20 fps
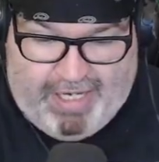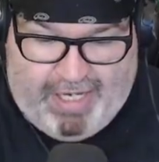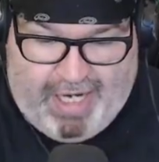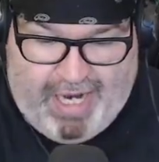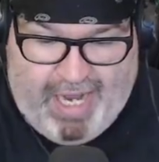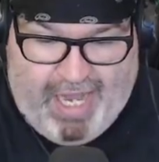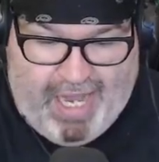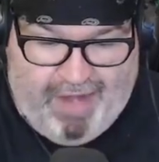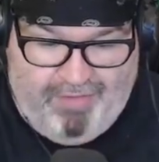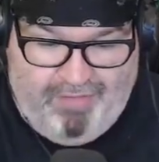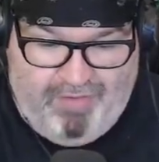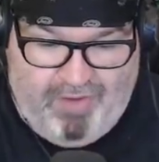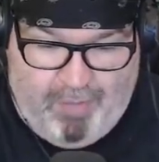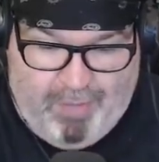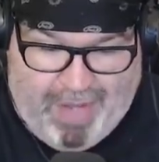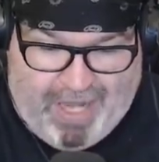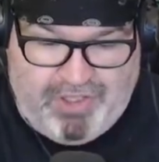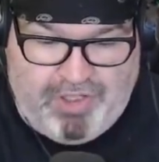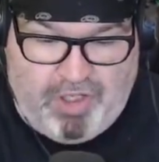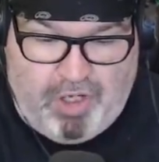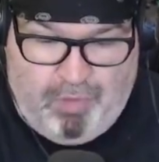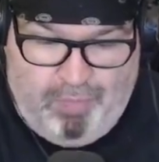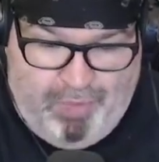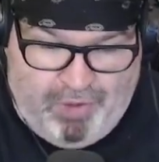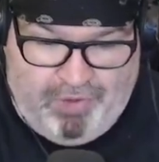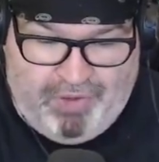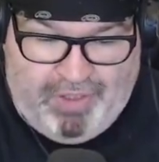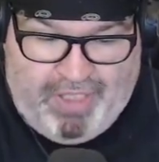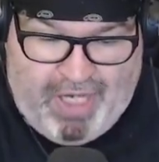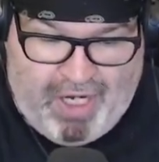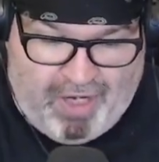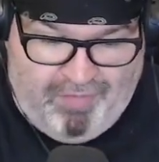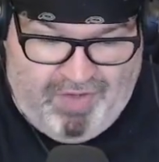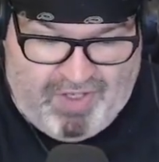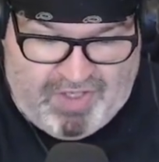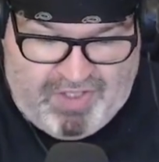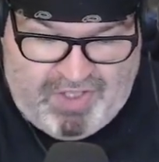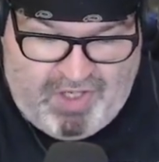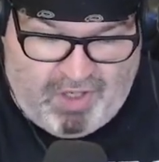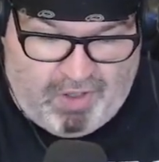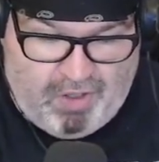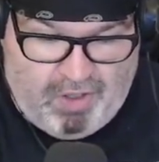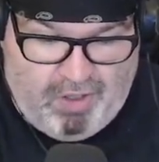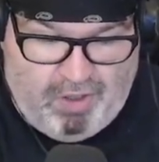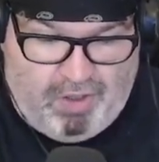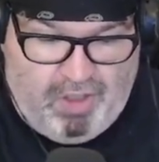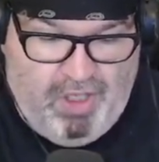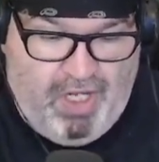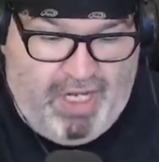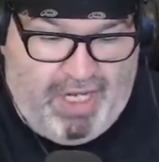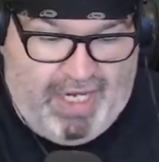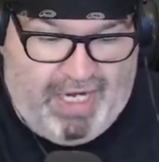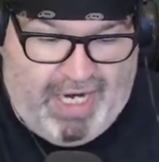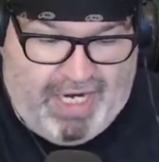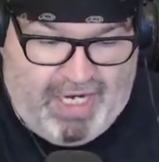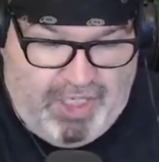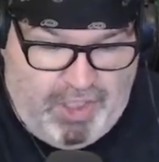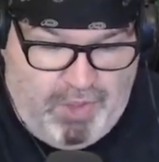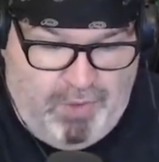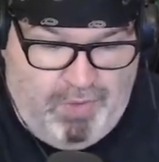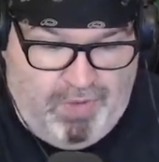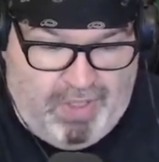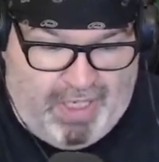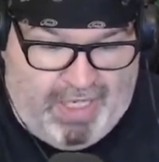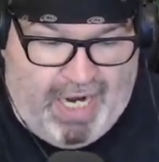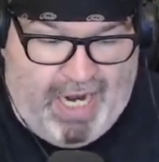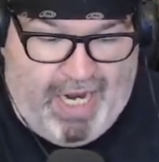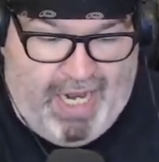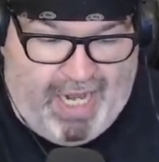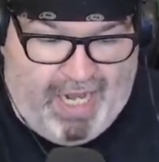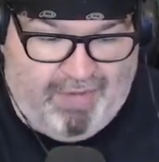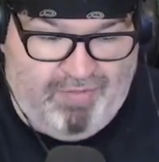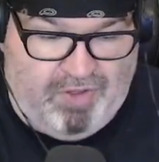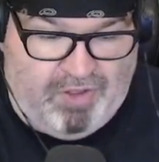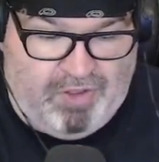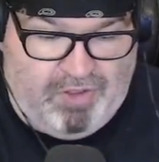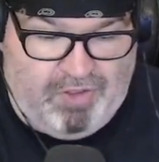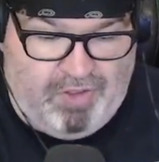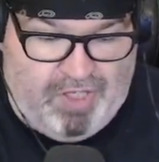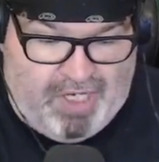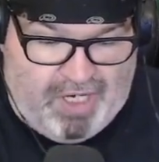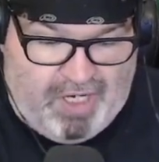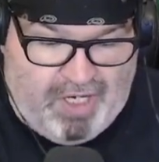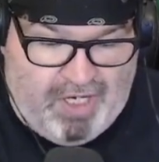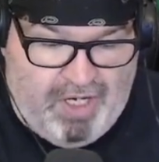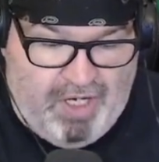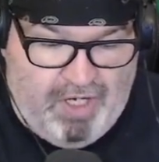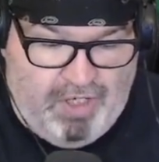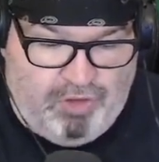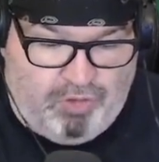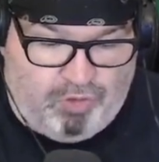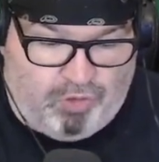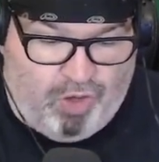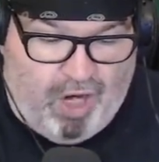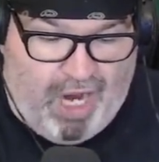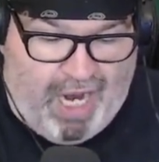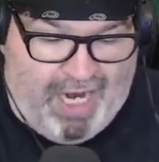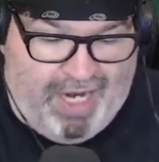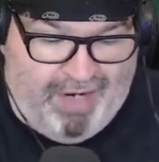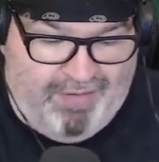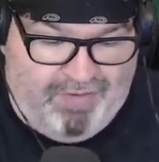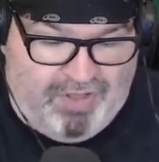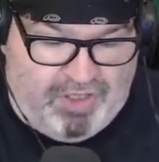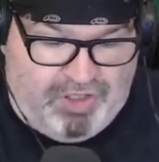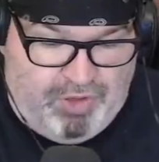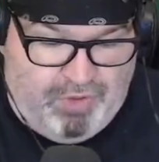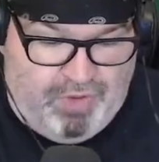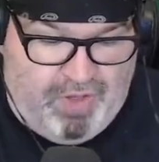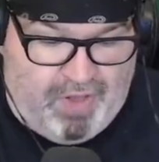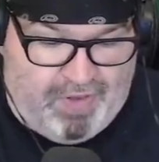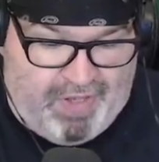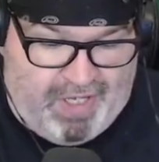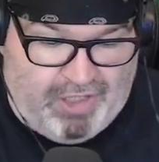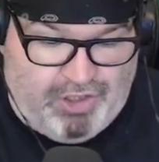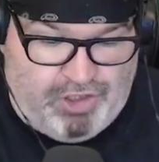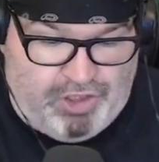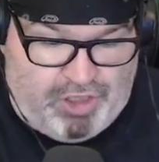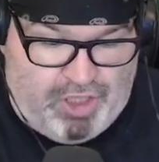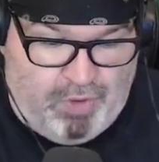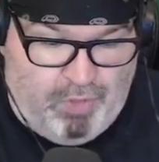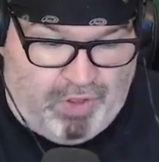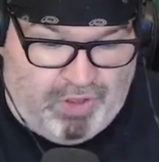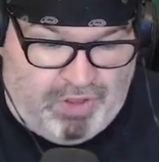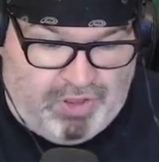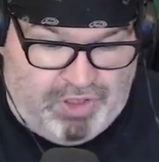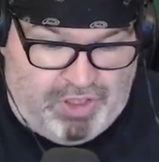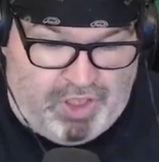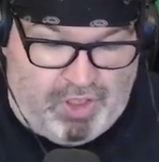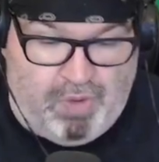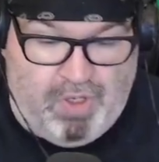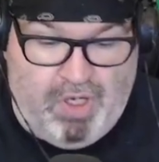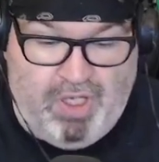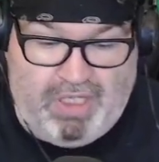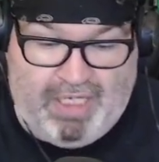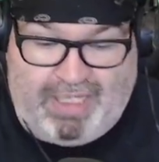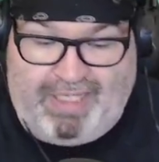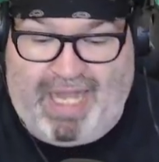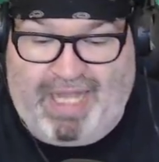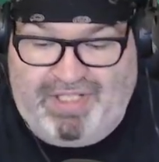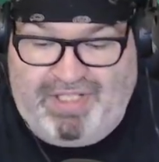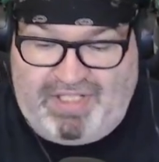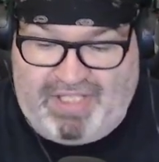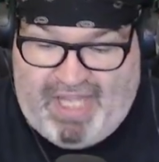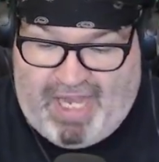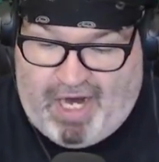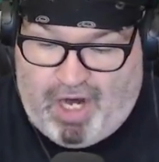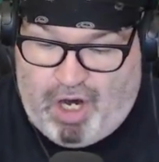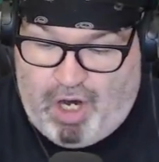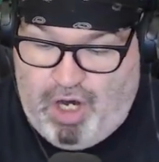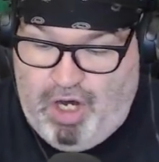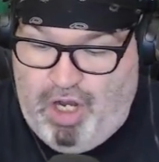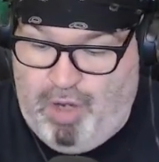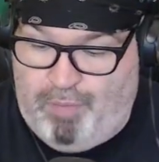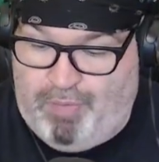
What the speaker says: I have the magic ability of this girl and I can use, and I have the drive to do the things she wouldn't do. Like, that's there.